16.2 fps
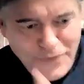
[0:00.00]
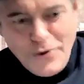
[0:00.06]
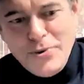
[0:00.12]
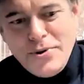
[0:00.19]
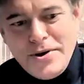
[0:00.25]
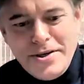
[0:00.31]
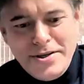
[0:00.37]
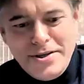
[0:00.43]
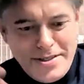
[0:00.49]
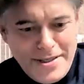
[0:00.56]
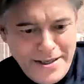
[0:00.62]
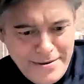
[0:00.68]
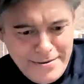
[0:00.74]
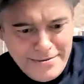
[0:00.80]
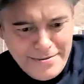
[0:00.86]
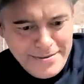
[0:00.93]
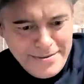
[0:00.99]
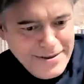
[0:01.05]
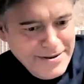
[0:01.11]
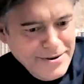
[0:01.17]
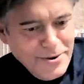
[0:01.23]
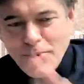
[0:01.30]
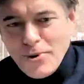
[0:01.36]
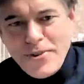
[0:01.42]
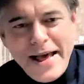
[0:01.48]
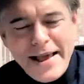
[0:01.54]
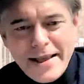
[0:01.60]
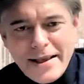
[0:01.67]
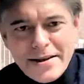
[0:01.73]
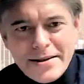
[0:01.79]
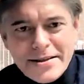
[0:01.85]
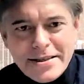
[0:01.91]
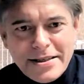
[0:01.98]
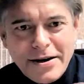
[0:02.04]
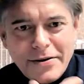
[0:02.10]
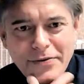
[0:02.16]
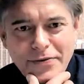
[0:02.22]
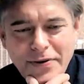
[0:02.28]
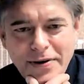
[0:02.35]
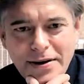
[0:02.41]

focus, and all that kind of stuff.